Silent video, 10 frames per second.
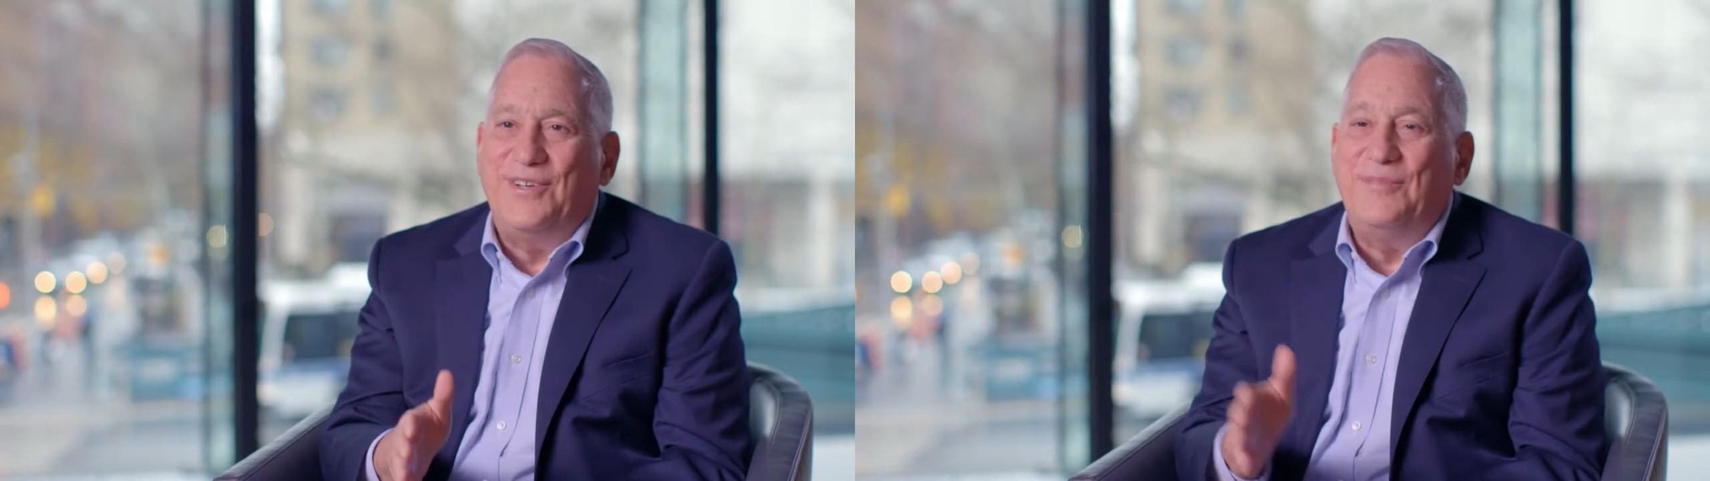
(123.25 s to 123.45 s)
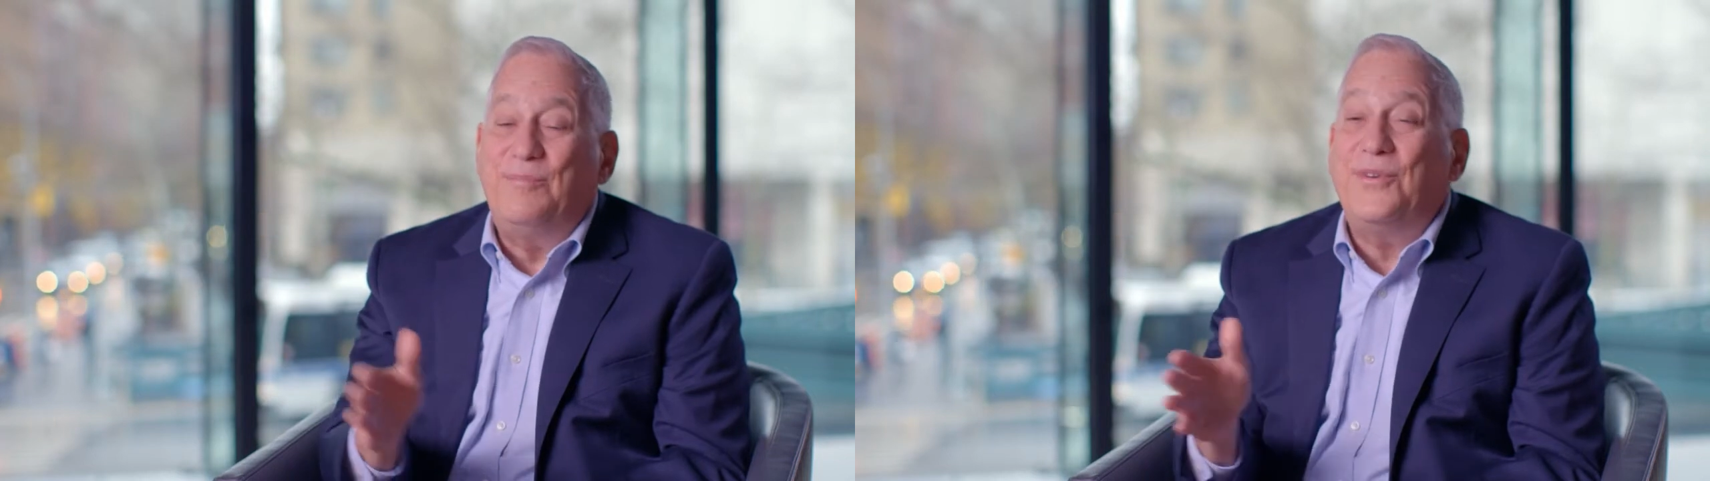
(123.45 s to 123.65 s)

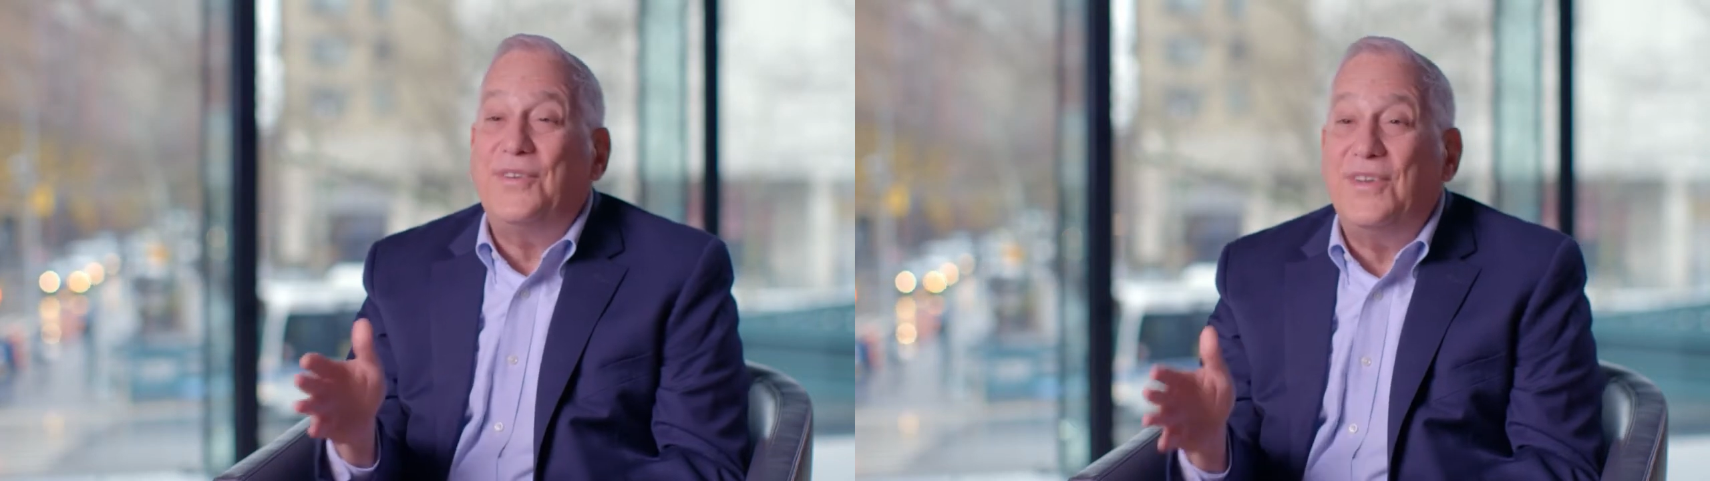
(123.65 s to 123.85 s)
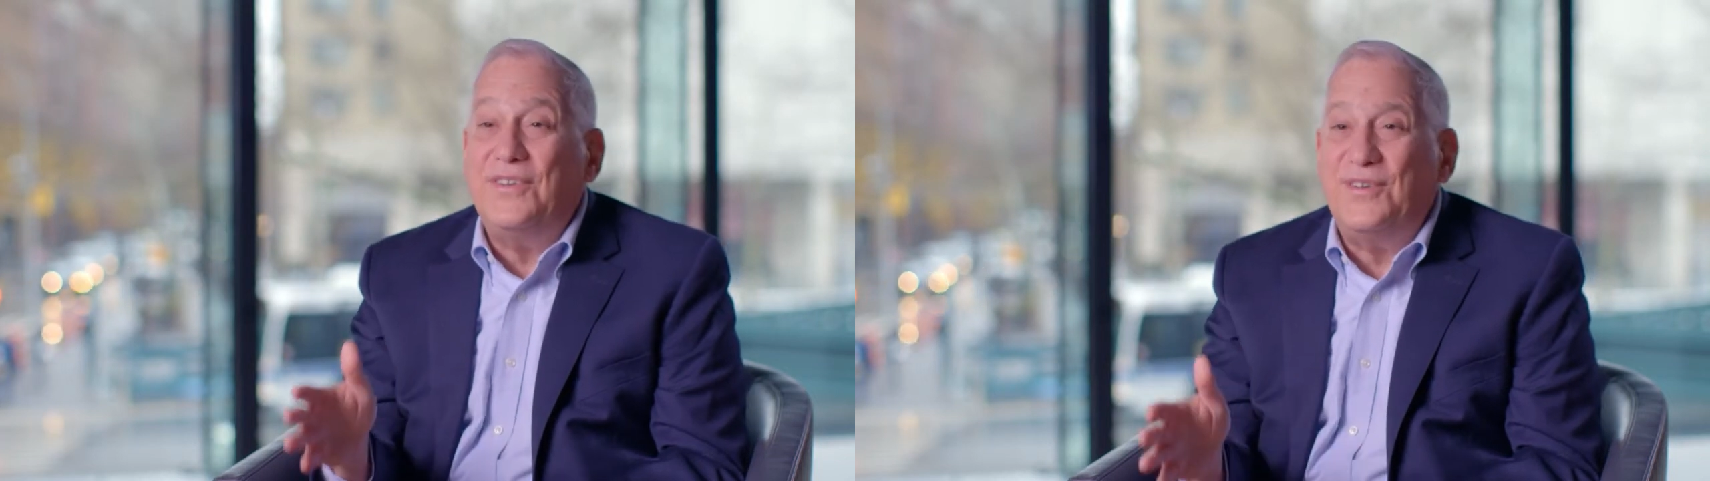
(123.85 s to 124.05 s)
can
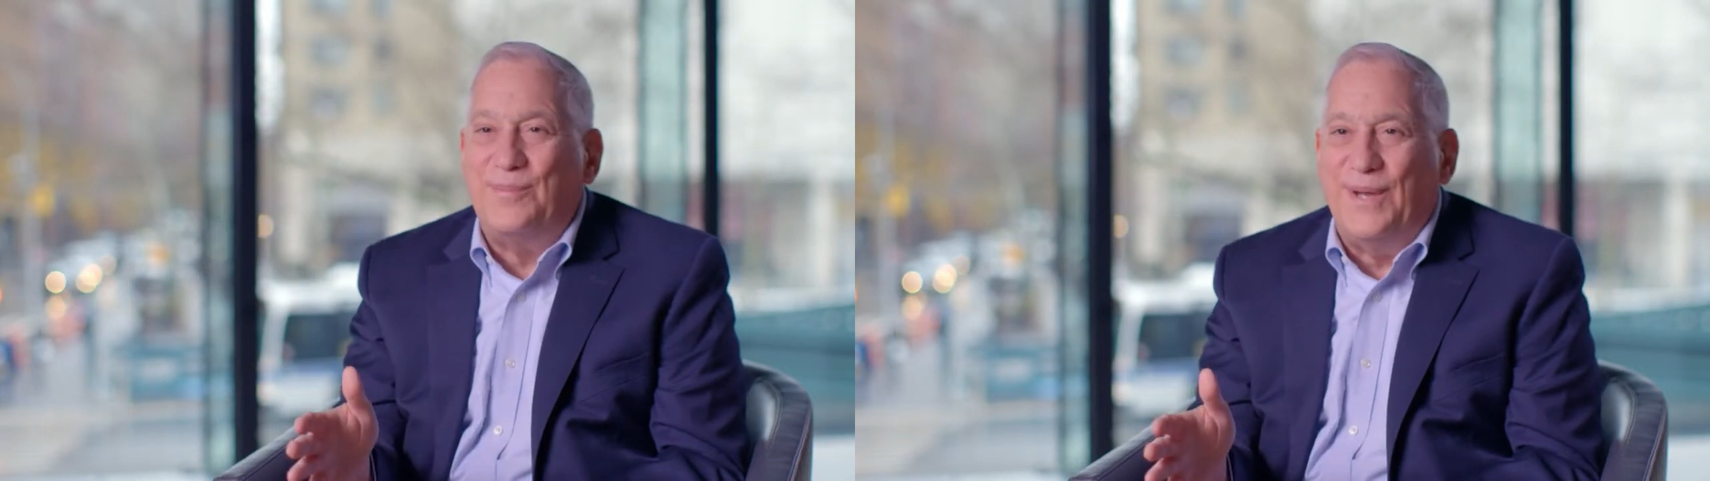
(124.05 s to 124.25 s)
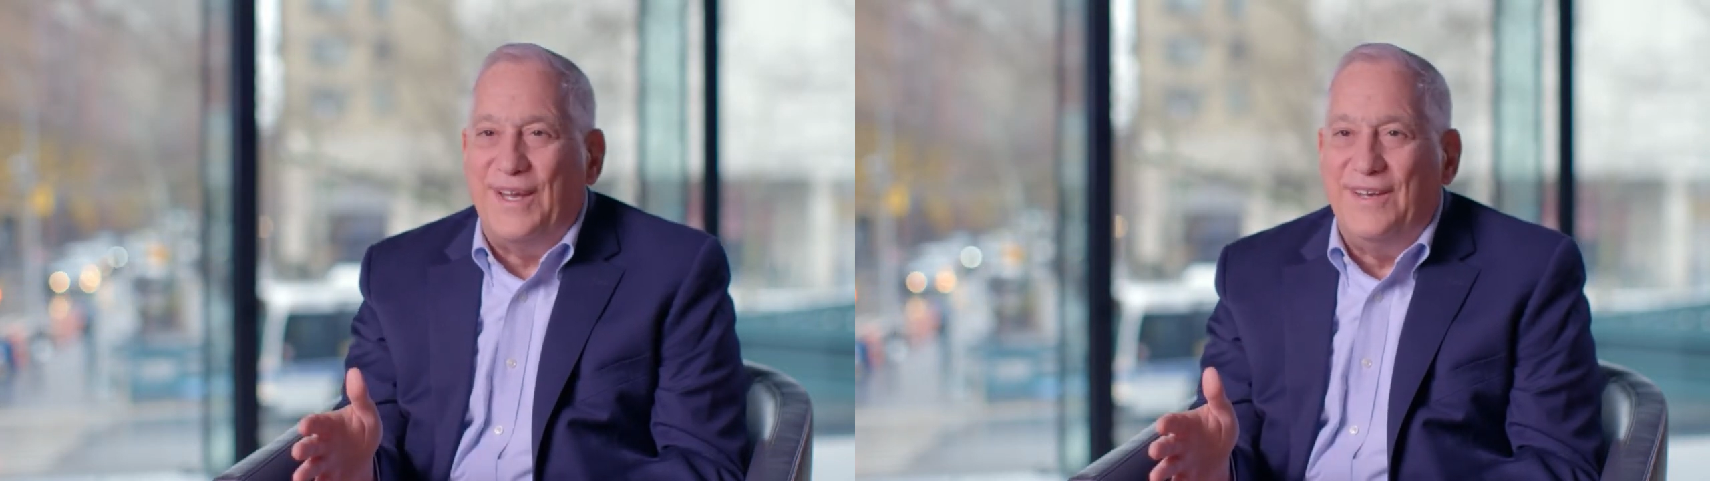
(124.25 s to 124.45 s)

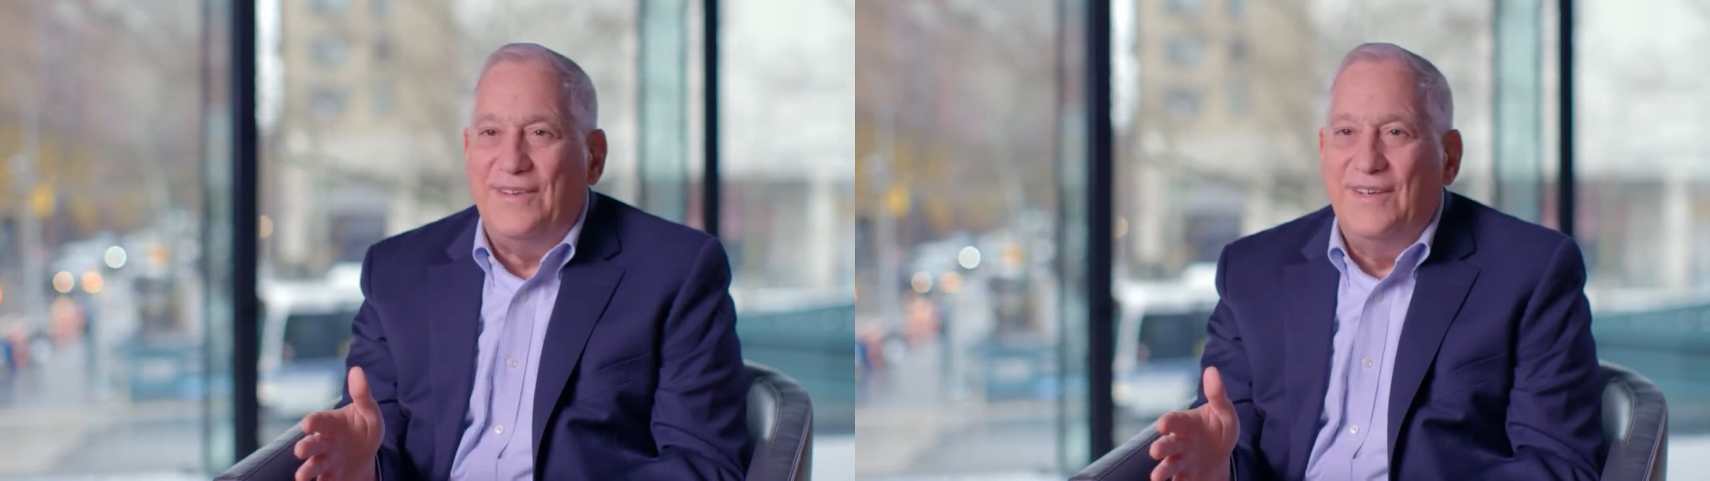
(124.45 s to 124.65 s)
participate